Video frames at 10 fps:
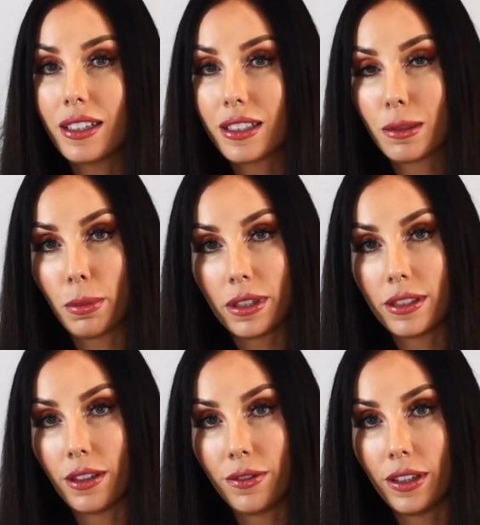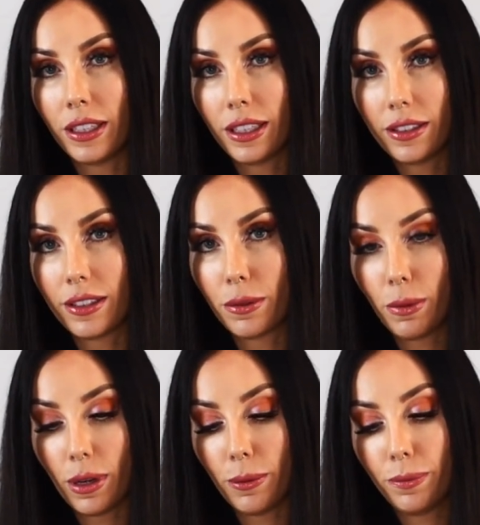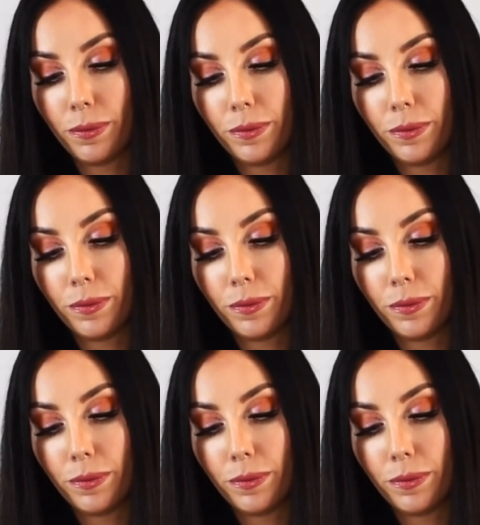express their feelings as well.